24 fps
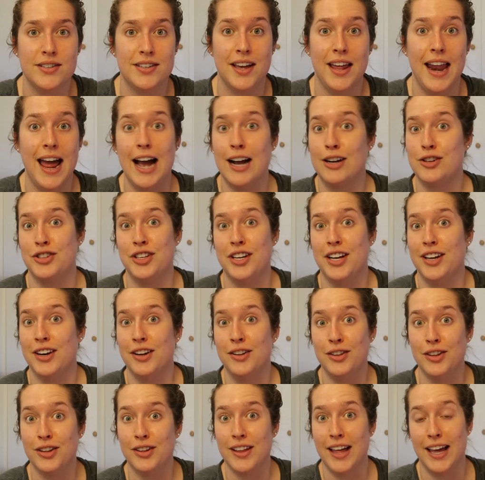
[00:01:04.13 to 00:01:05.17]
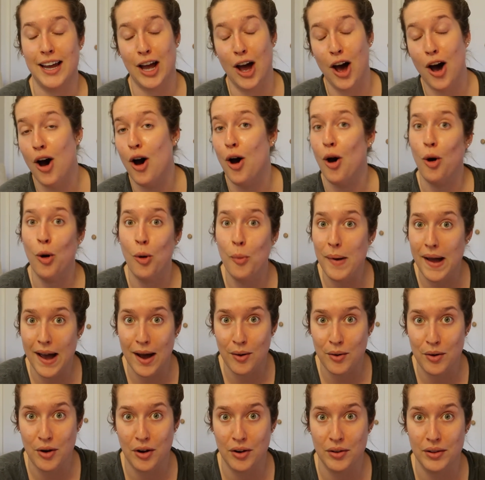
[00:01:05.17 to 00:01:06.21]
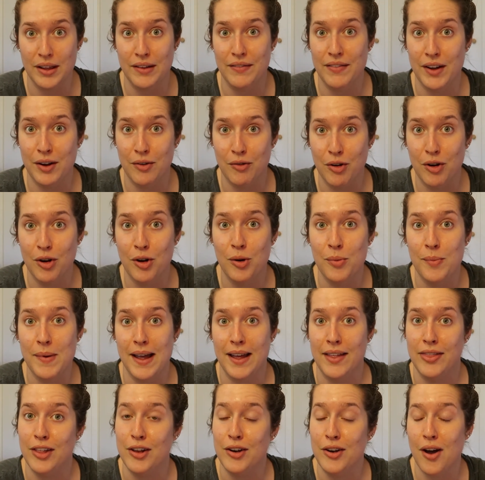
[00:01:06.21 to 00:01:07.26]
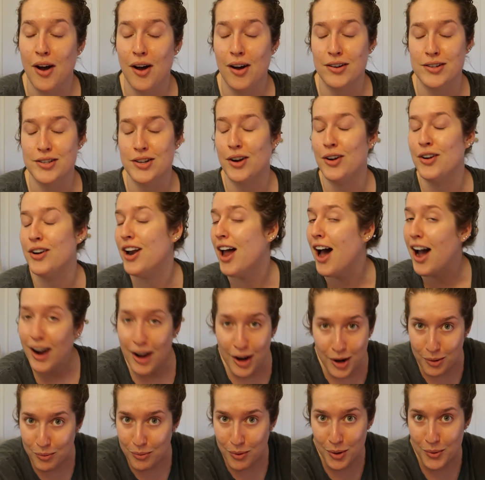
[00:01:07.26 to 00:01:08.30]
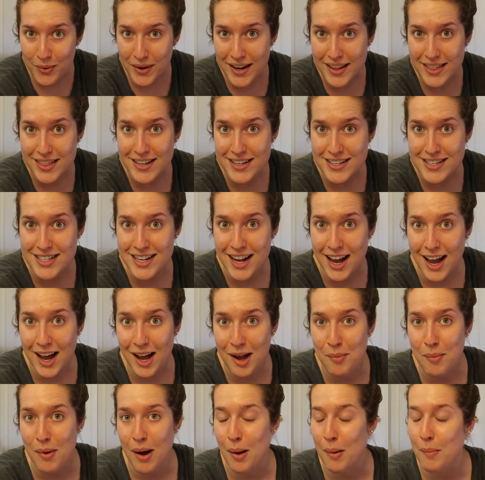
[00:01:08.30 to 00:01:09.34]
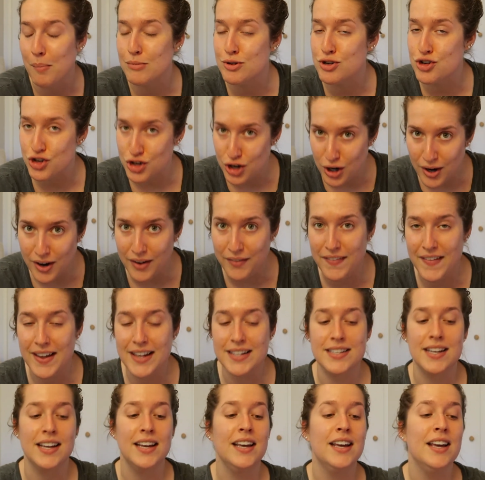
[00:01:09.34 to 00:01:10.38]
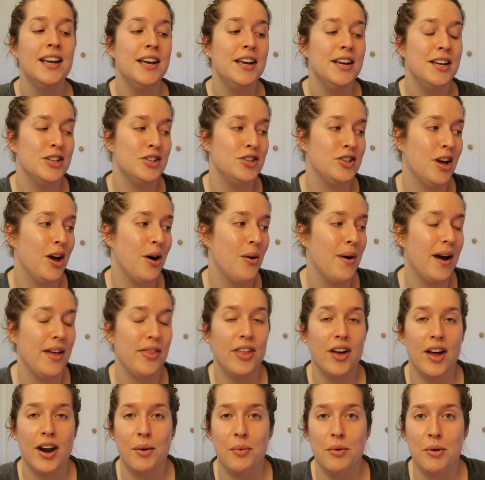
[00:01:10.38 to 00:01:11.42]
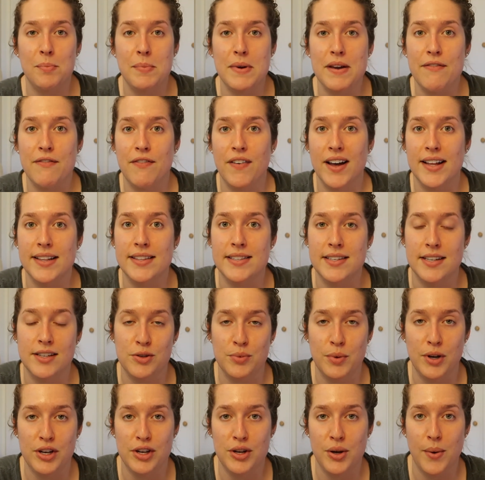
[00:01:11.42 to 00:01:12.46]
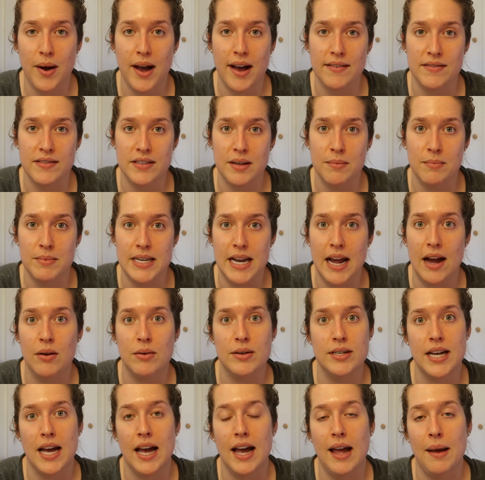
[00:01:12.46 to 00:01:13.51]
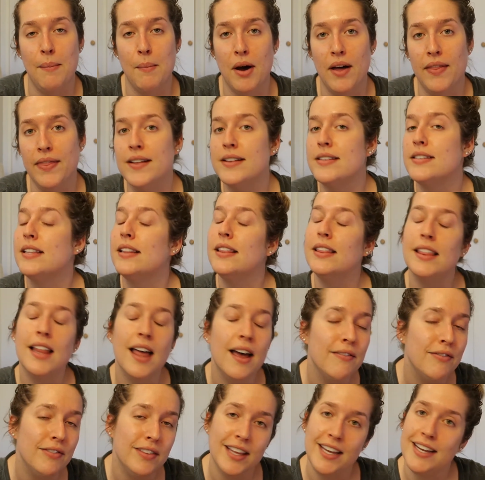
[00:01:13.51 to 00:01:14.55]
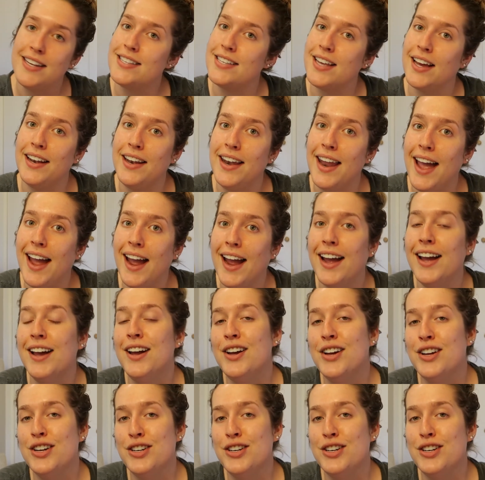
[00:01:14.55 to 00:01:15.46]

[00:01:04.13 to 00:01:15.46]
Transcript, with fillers: it's actually gonna look like a home out in our living room and the dogs are not gonna ruin it this time, I'm sure of it. So I thought it would be fun since we do have some downtime on this lovely Sunday